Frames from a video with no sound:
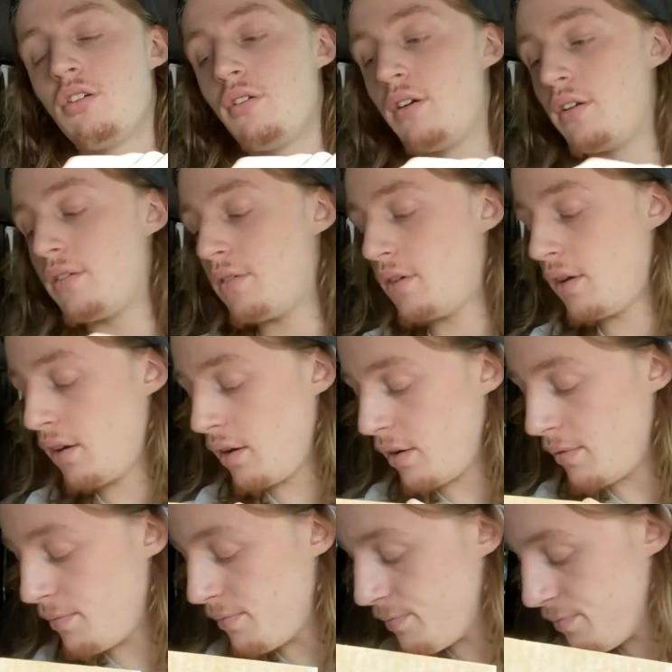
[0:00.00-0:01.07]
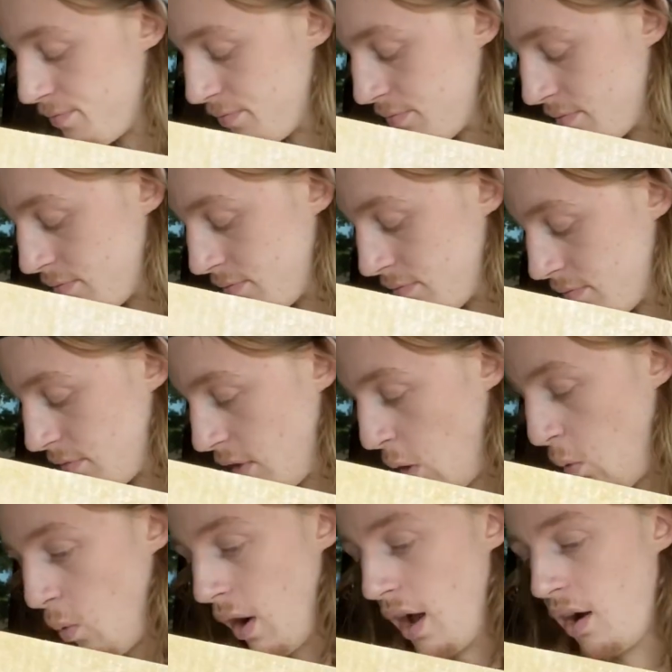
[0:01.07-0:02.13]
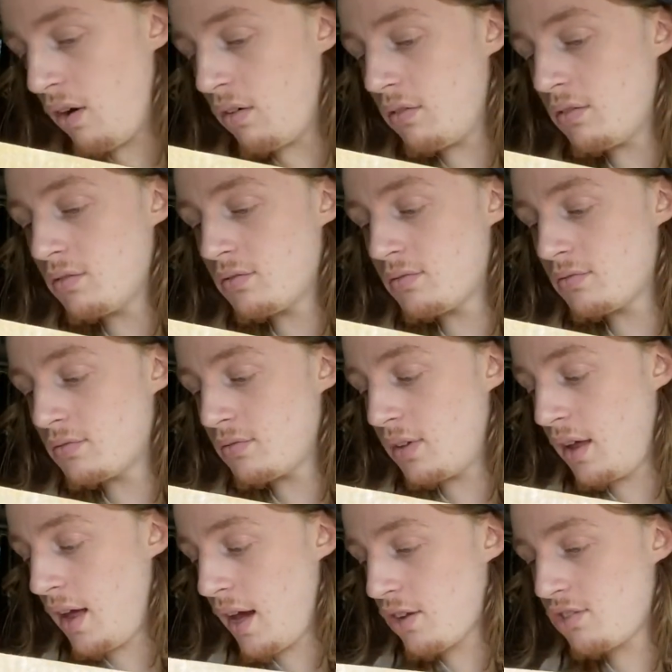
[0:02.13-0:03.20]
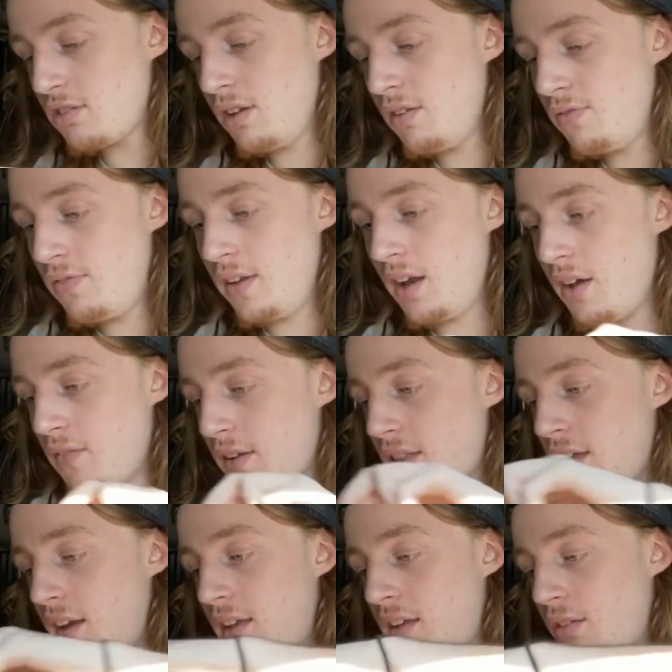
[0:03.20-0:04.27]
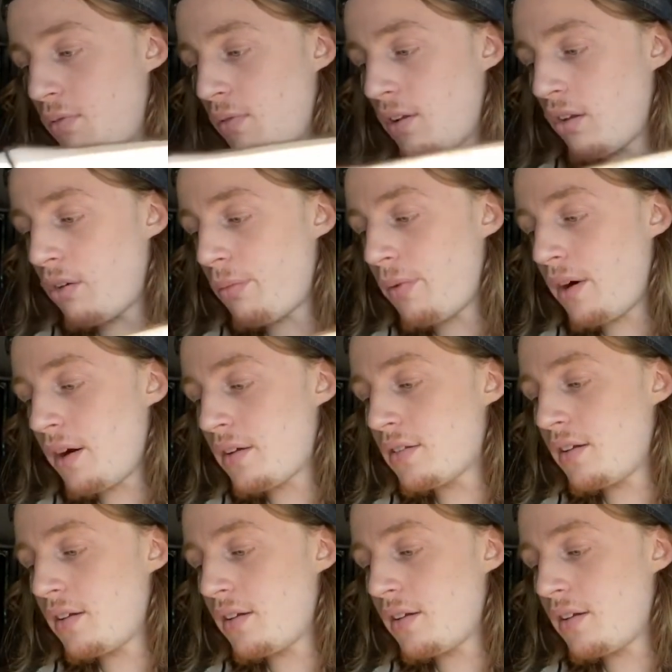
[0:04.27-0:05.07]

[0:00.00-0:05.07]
it. Uh, wow, he actually did fit everything in this one little box.